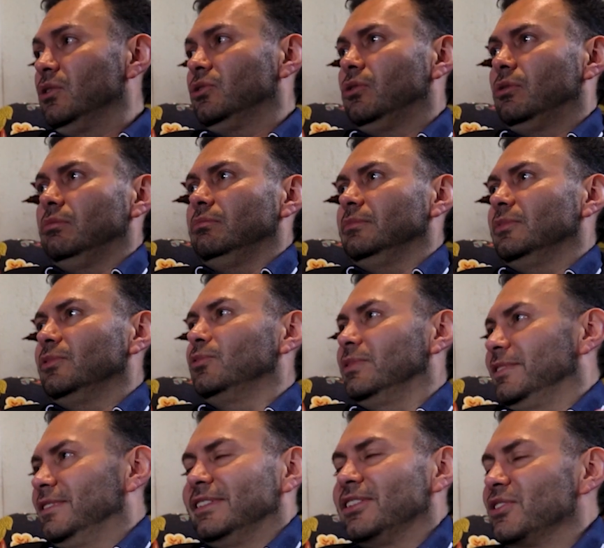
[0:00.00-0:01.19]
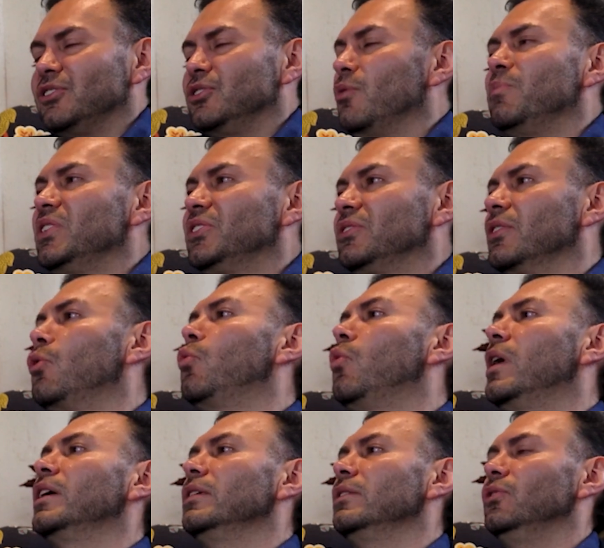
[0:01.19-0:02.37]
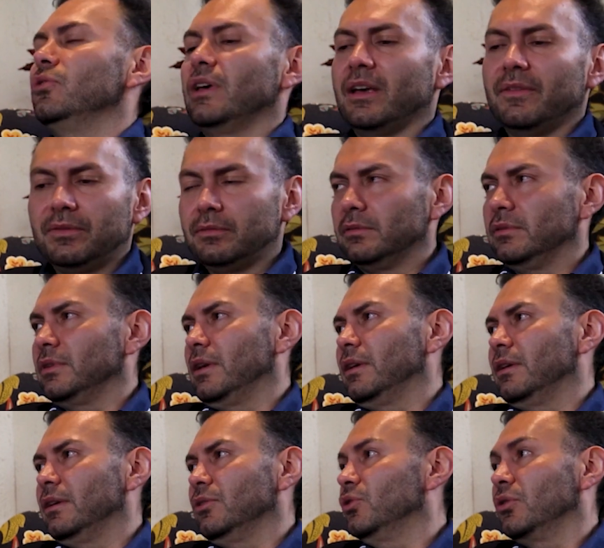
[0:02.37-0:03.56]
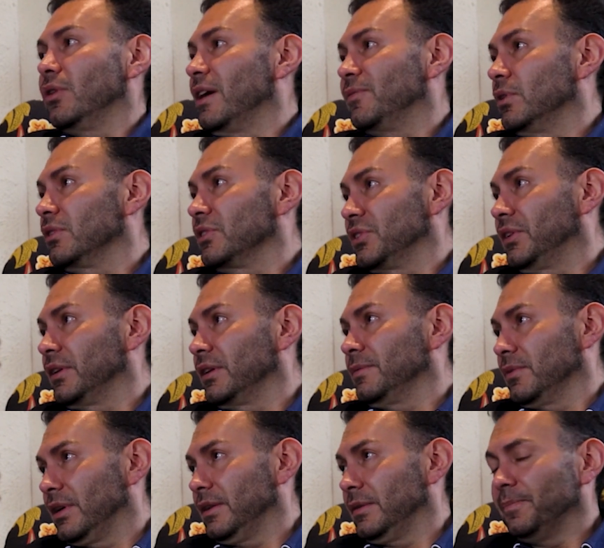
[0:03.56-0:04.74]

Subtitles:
So there is no mystery why you don't have dollars here, right?